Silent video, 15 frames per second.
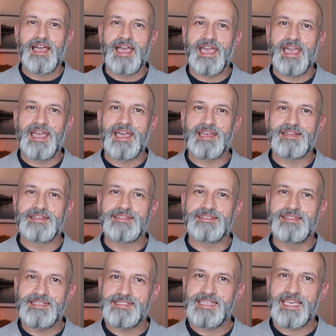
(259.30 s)
And
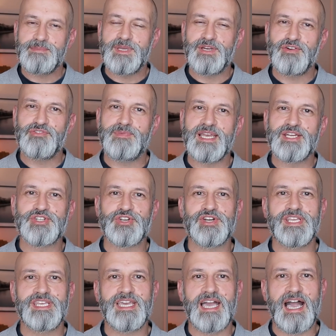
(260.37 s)
this segment of my
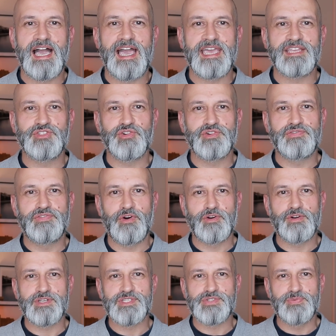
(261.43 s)
journey I took
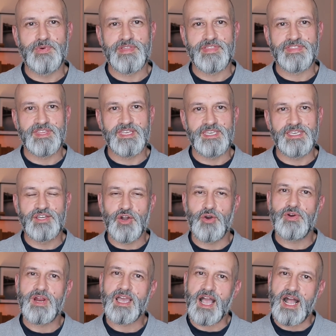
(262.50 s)
photos with the
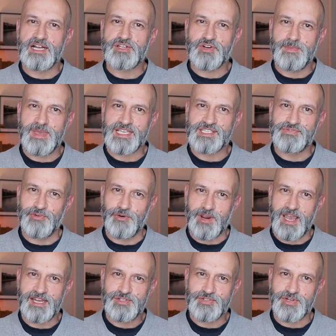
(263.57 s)
Kodak Ultramax
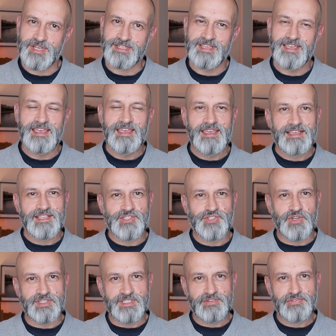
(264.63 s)
400.
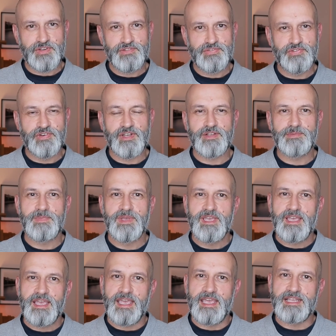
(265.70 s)
So a different film,
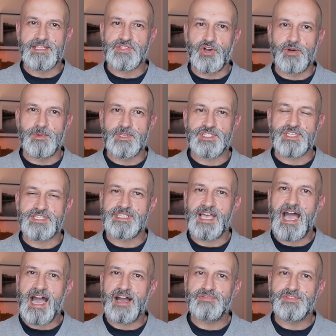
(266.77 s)
it's almost just
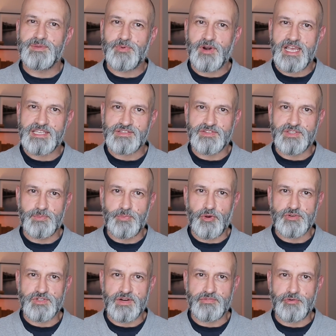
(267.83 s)
half the price of the
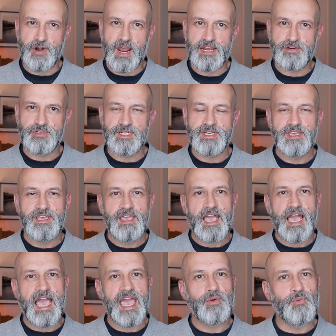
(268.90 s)
Portra 400.
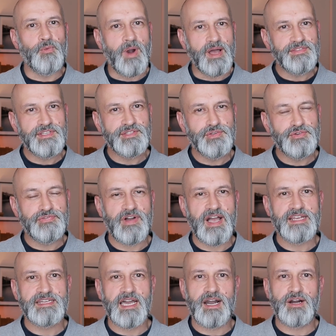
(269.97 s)
I wanted to
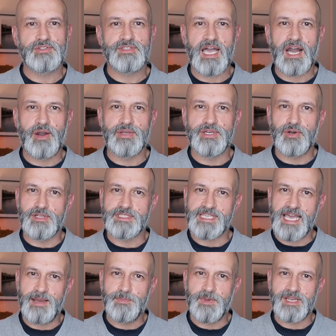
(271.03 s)
find out how it holds
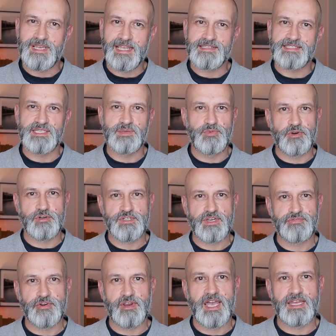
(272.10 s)
up against the
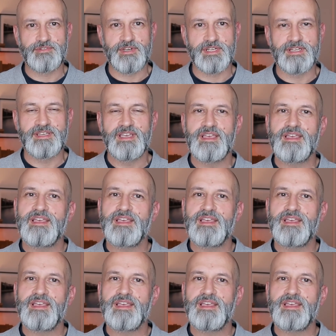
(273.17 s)
Portra 400.